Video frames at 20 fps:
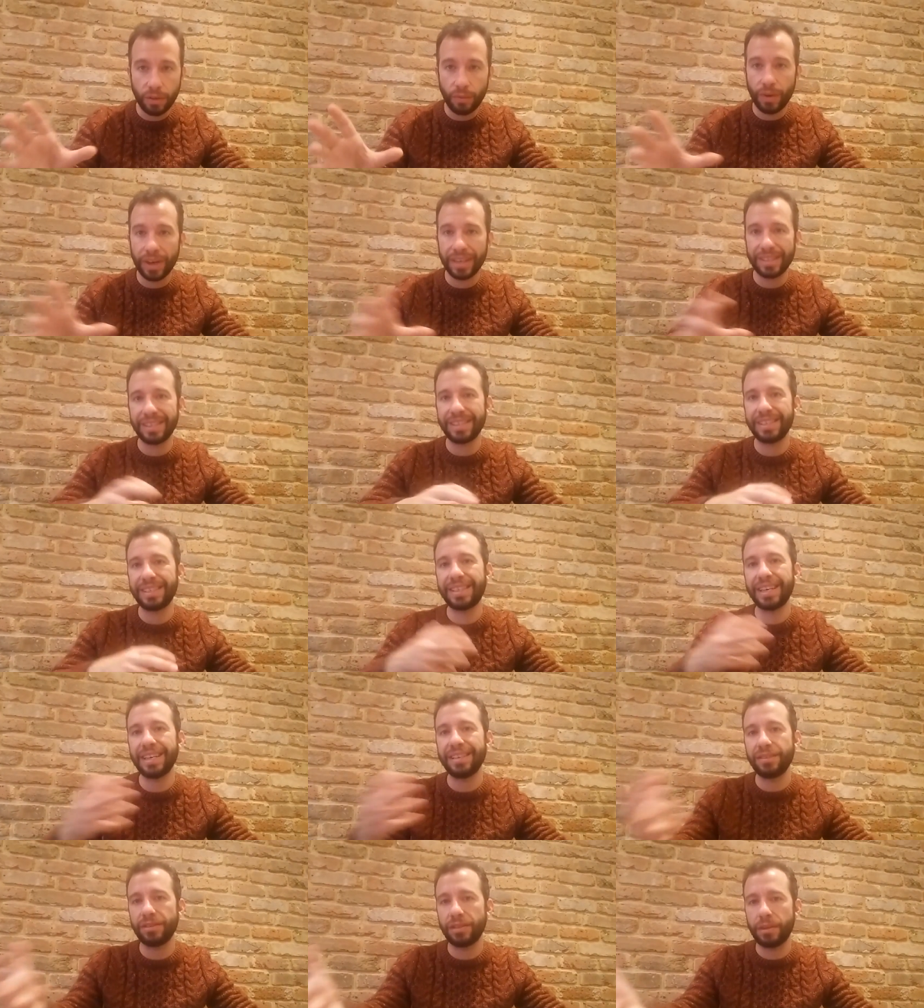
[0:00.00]
otherwise it
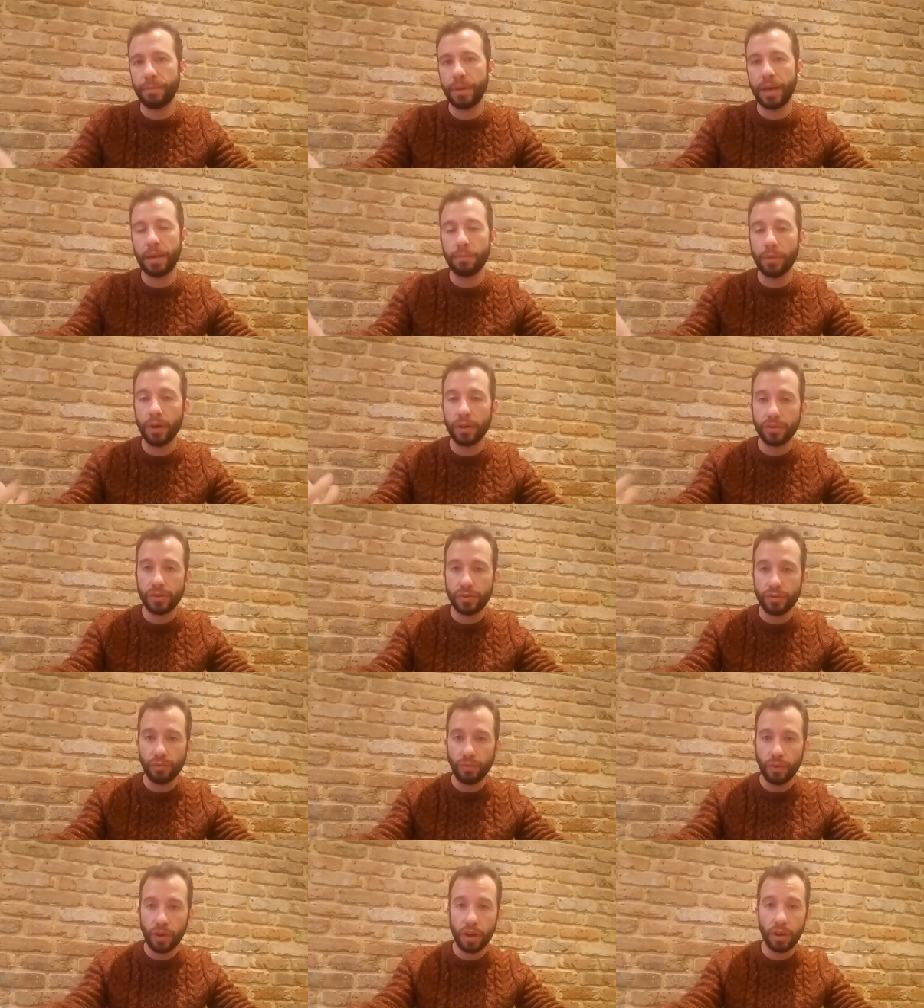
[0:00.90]
stays in the mailbox
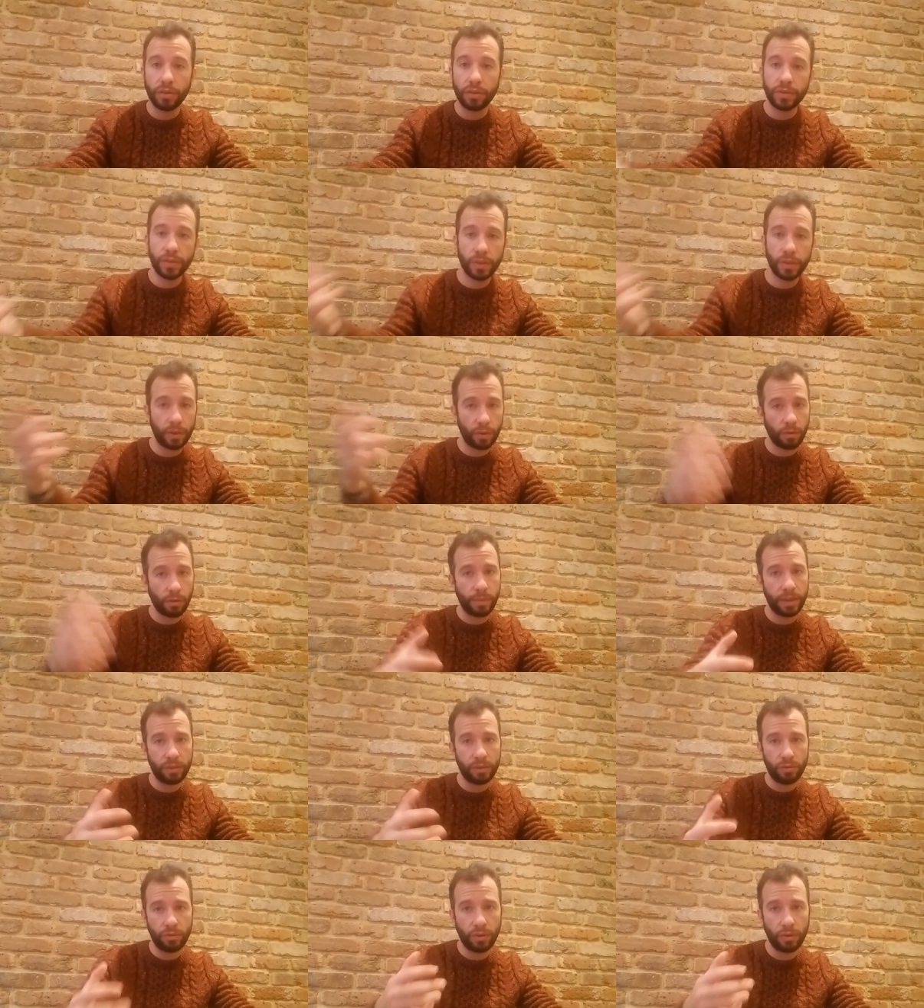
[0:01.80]
too long. So I
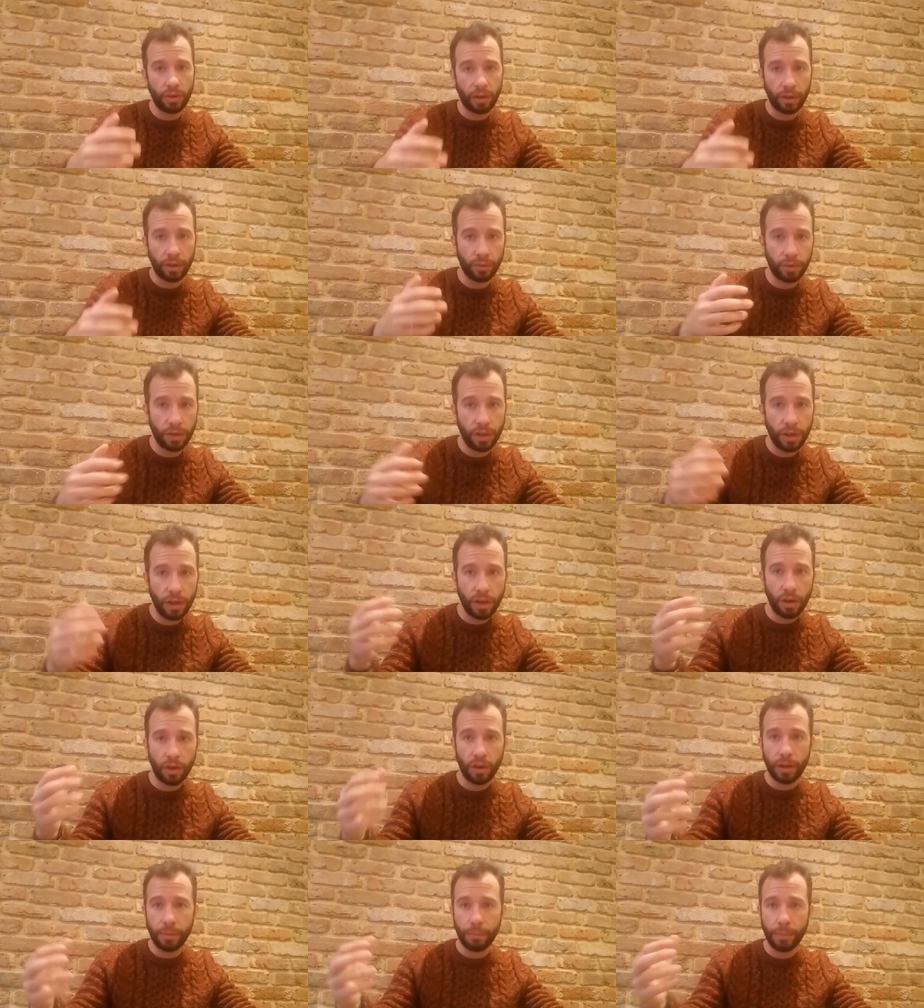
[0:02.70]
recommend to do it on
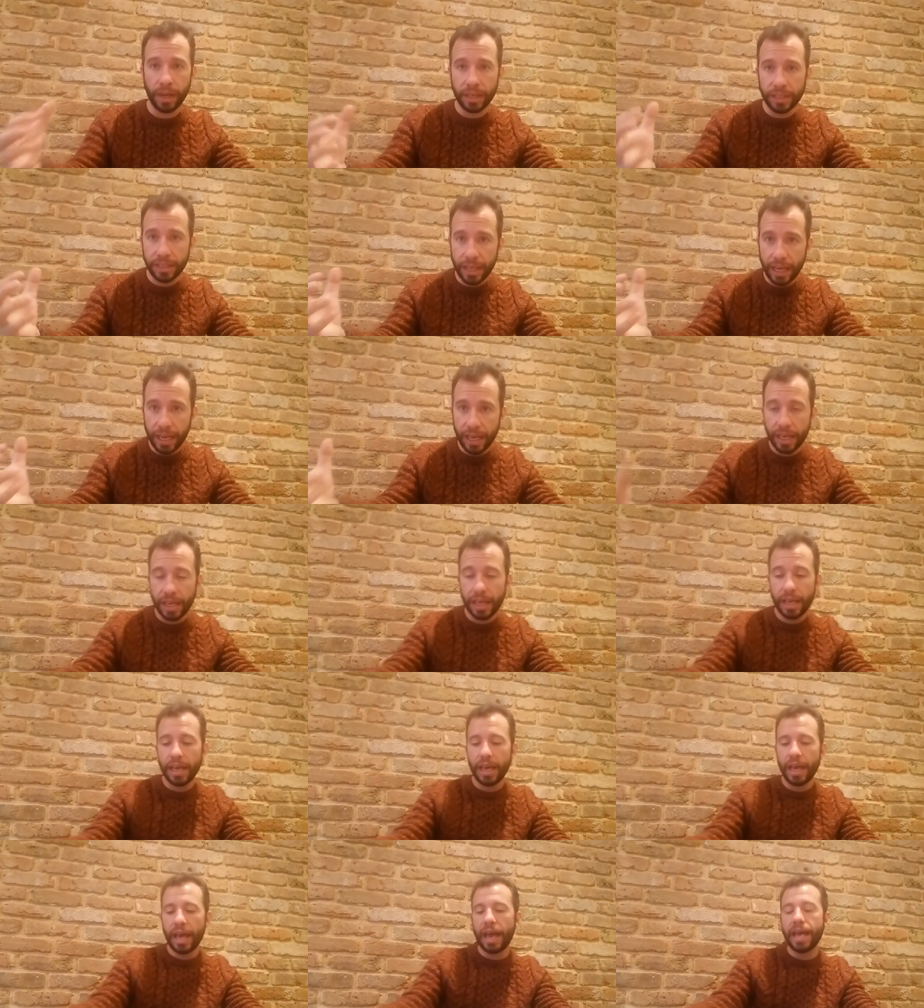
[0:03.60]
a on a Monday,
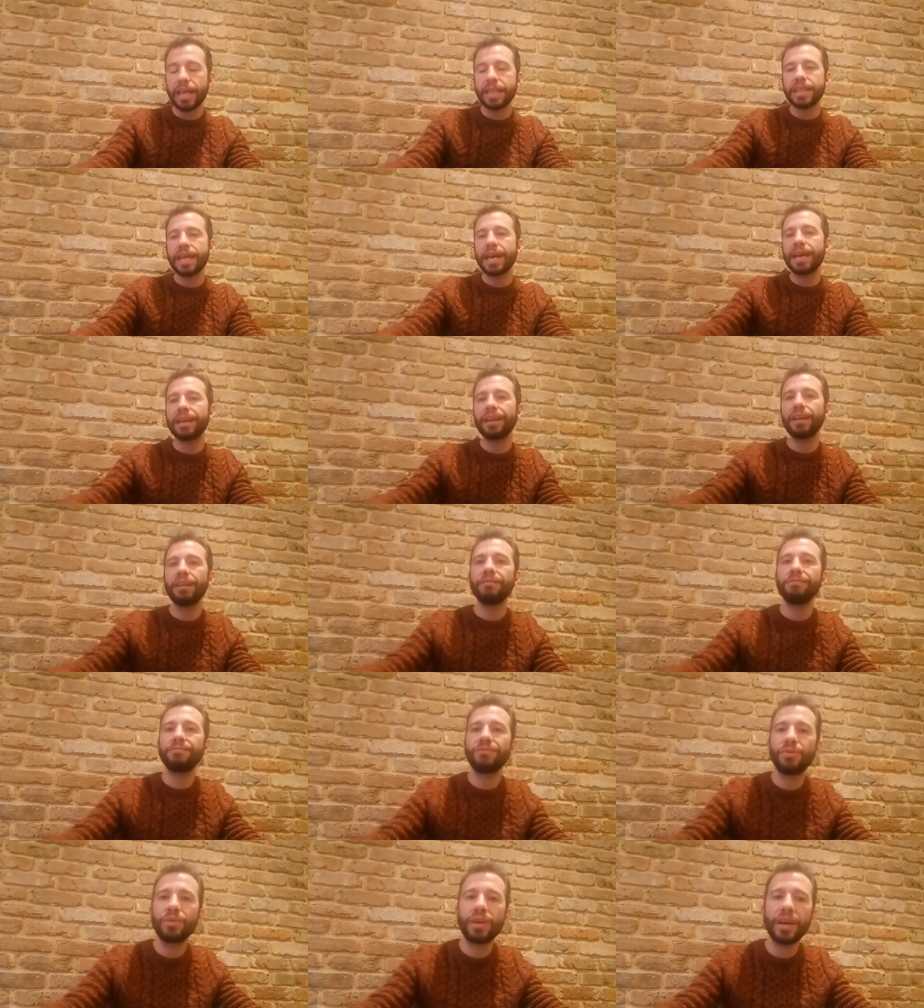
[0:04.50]
and then
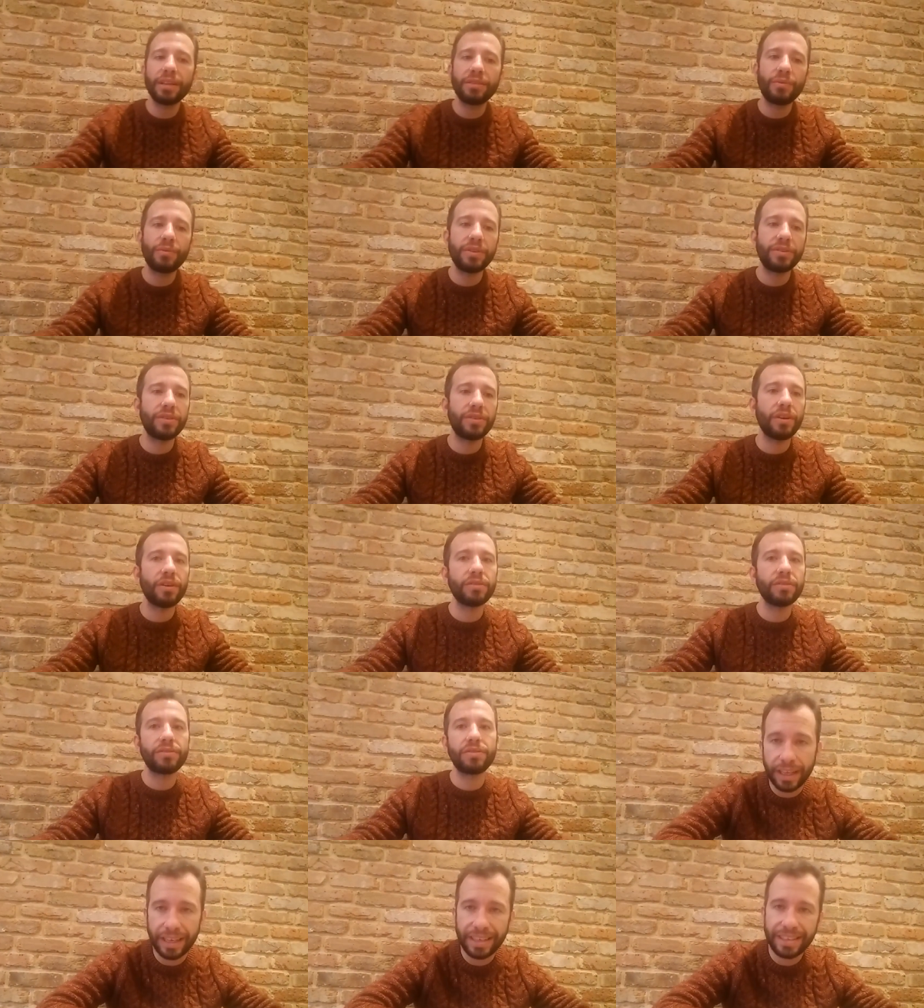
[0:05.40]
to get the
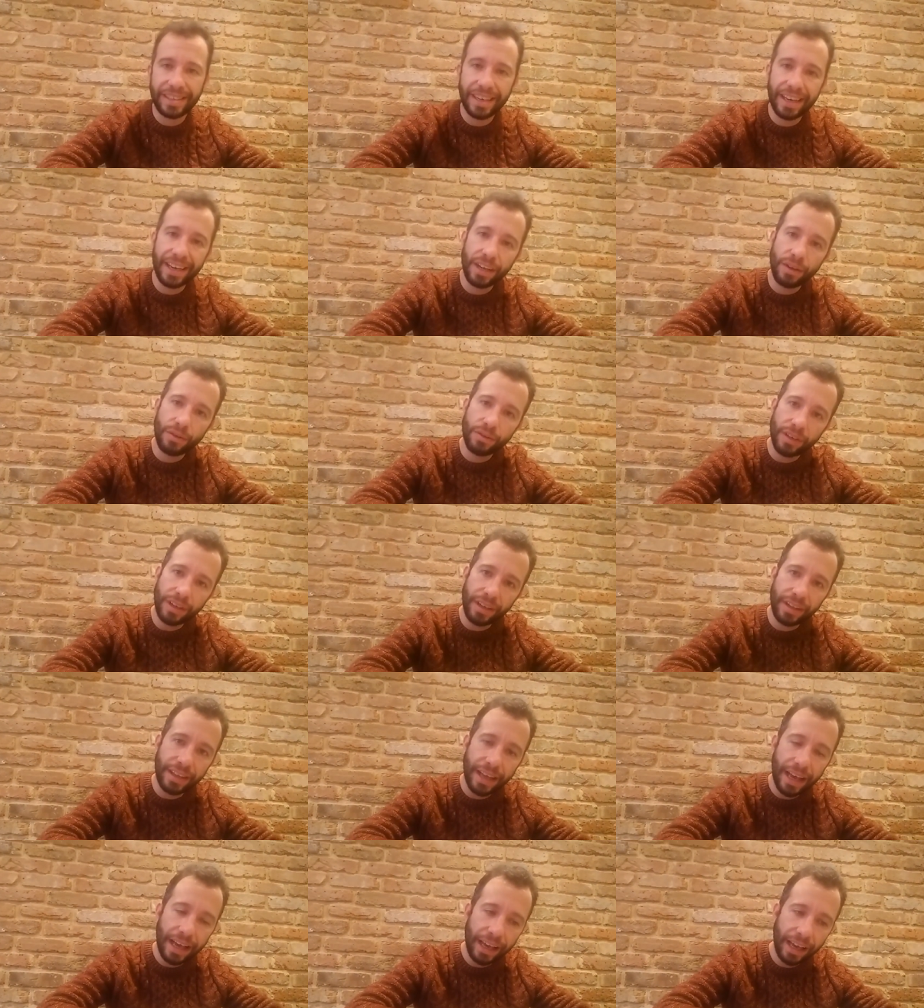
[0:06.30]
results. They say it usually
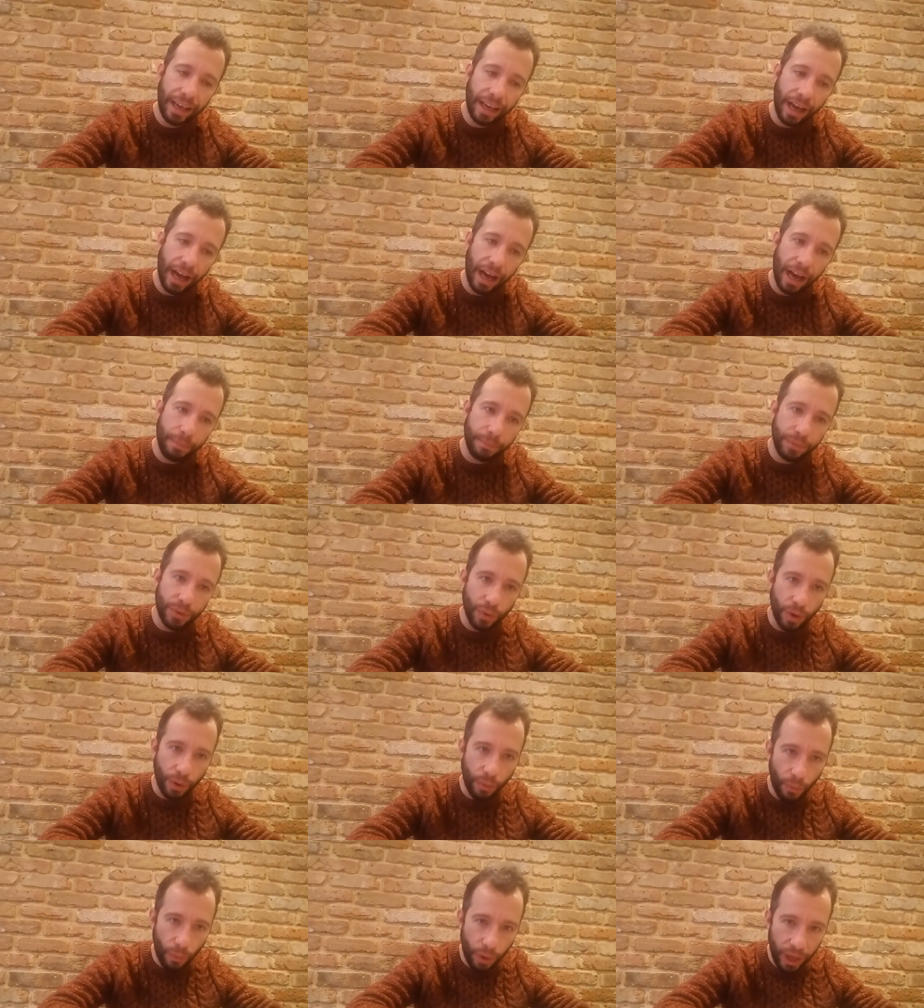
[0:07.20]
take up to
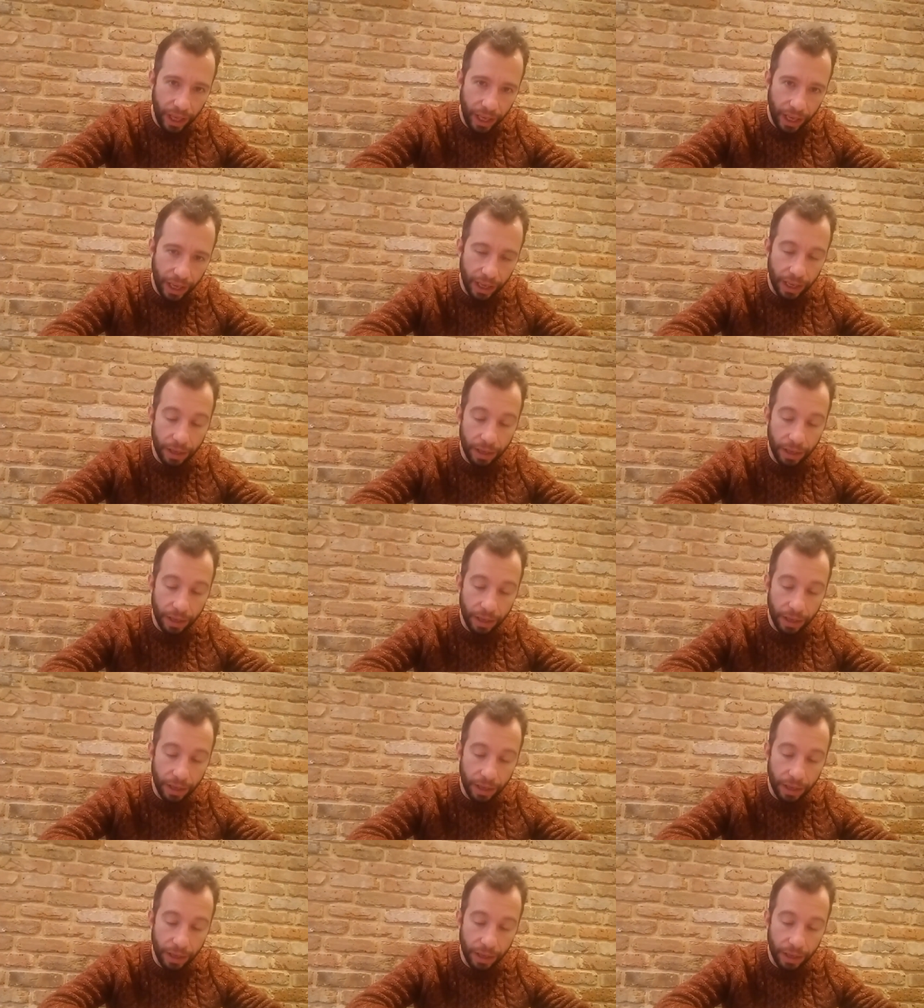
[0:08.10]
a week.